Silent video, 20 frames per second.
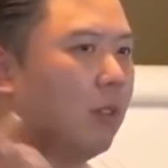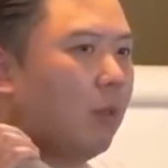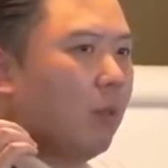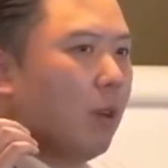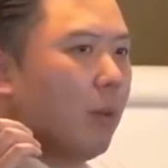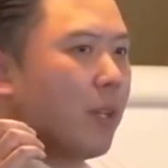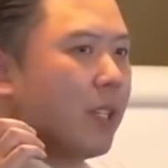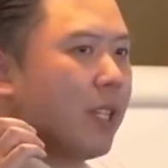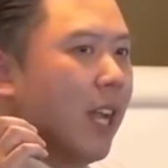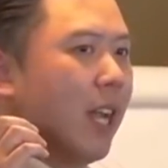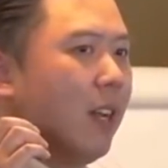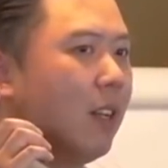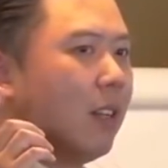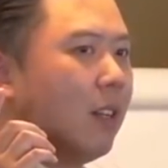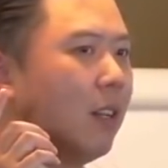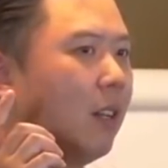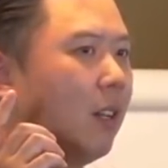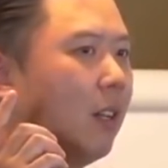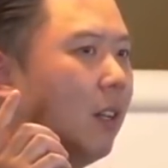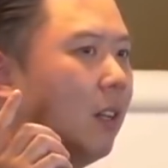what percent?
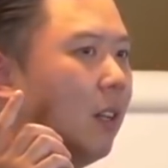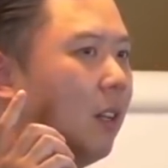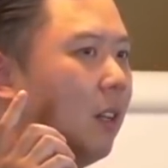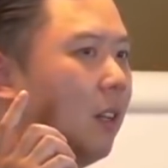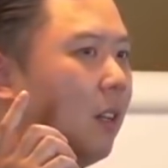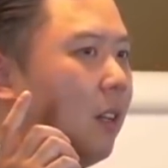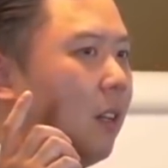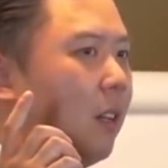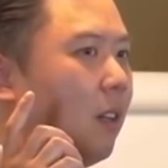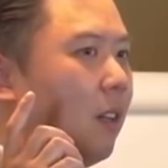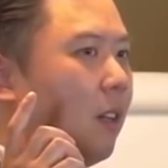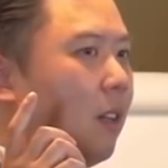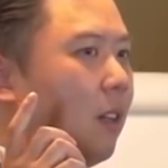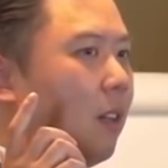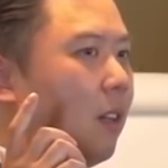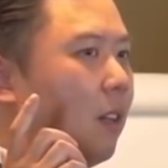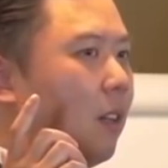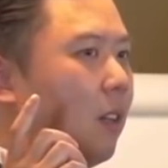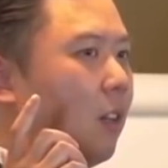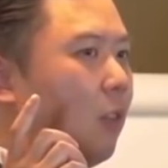
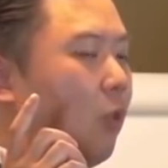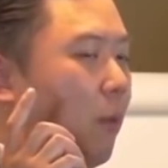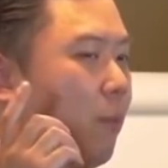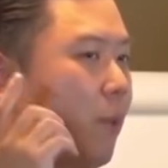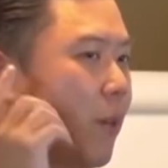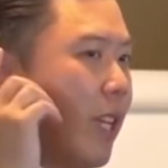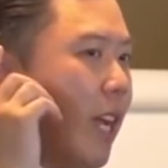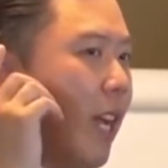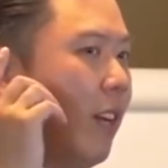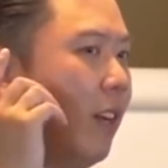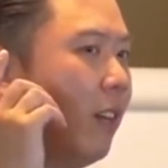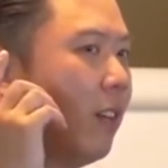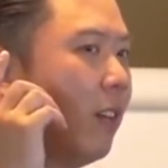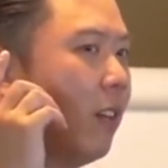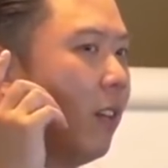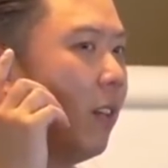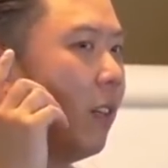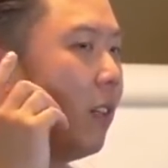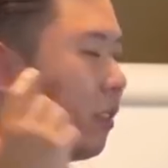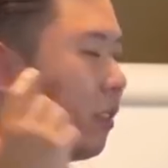What percent?